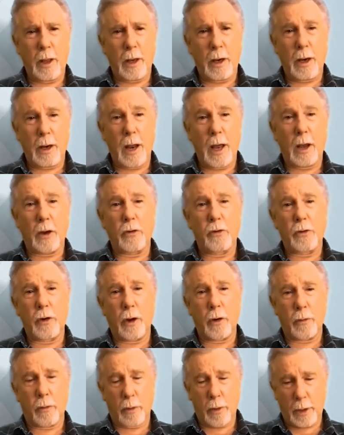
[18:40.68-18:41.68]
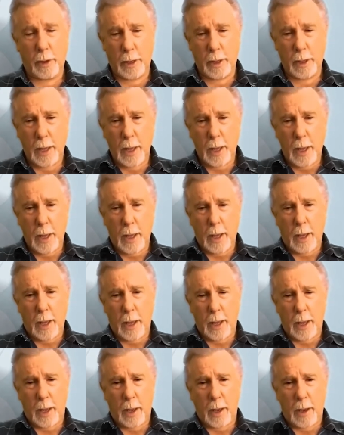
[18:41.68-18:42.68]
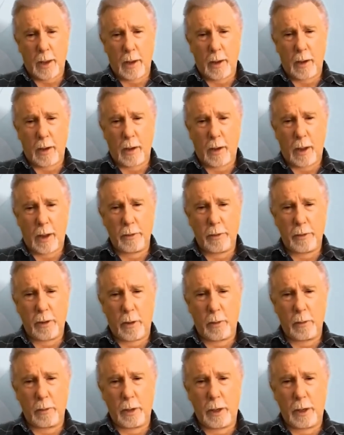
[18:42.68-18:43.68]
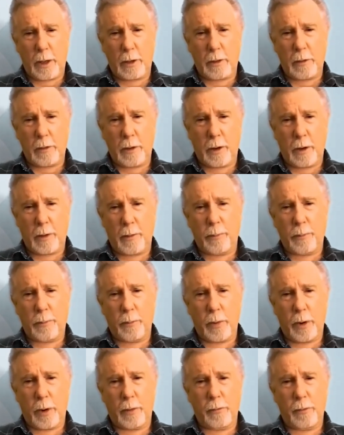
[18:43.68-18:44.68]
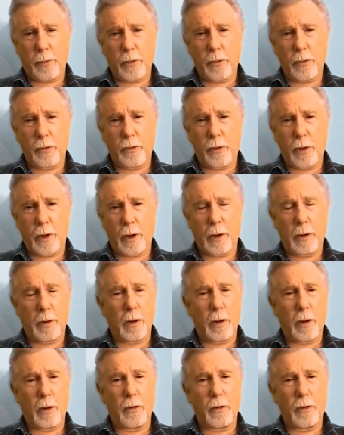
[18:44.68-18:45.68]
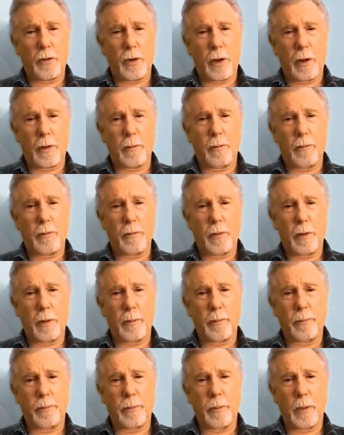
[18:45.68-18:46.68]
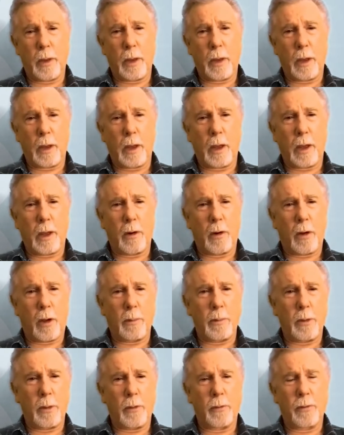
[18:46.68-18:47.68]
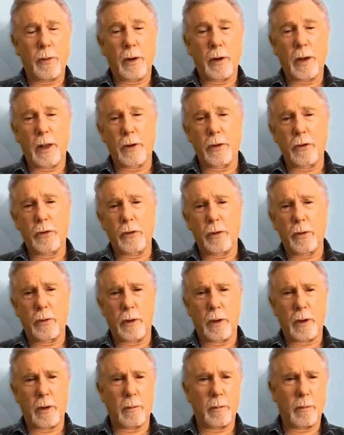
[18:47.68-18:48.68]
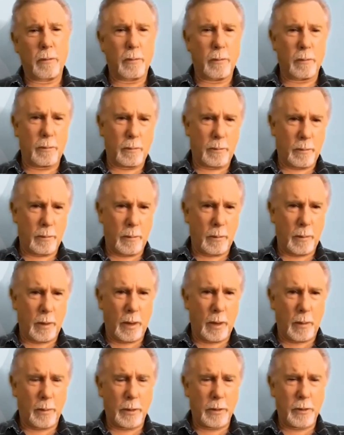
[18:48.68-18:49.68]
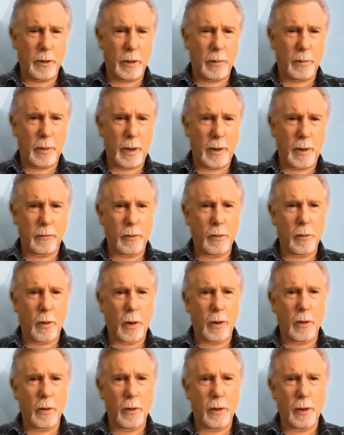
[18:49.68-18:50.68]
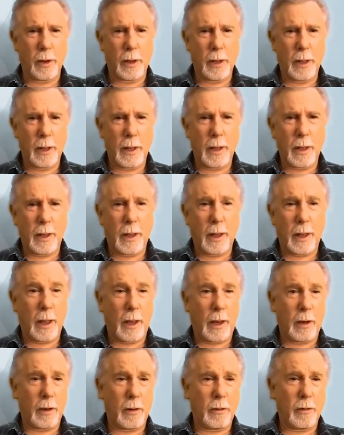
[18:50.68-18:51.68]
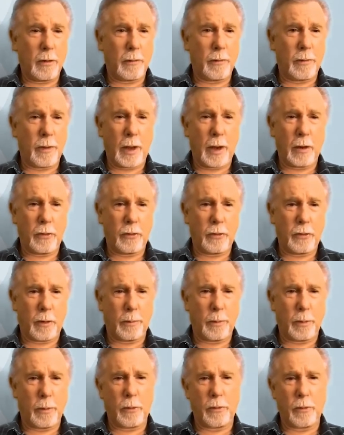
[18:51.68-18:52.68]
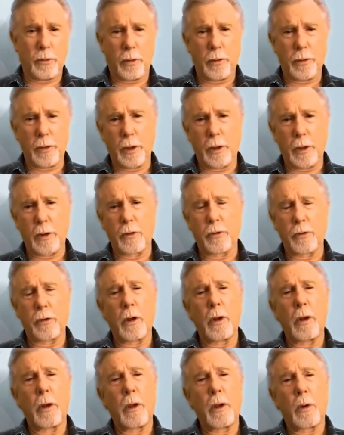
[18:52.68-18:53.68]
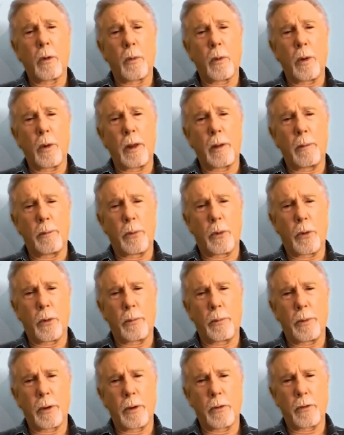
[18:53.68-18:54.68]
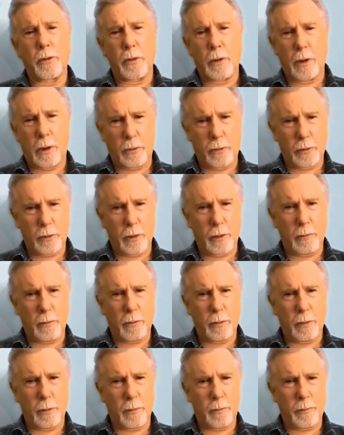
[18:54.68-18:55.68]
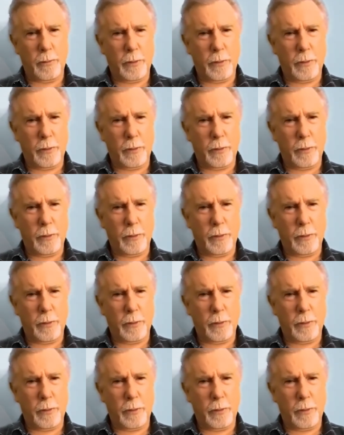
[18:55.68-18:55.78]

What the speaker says: now generally I don't eat breakfast, and I just have a light meal for lunch, and then the dinner, but have it quite early. And that is something which I think is really important, because it does give your